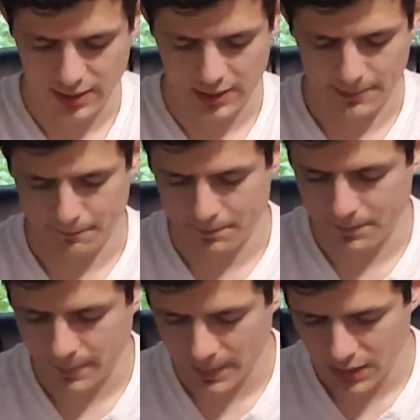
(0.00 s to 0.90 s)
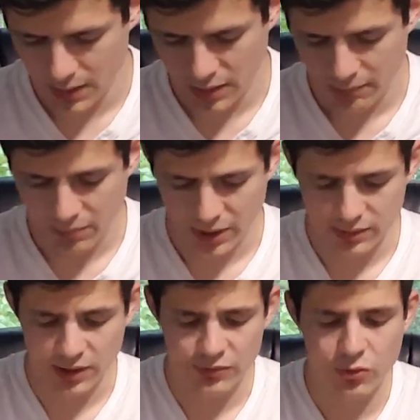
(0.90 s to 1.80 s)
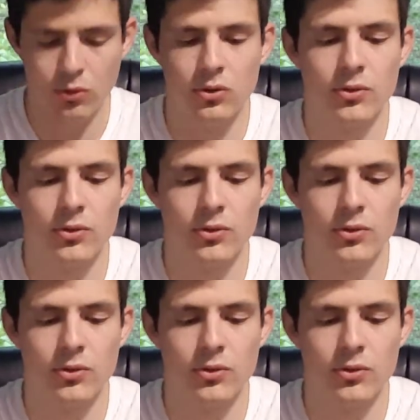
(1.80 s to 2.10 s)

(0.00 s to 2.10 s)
Um, but it's cool.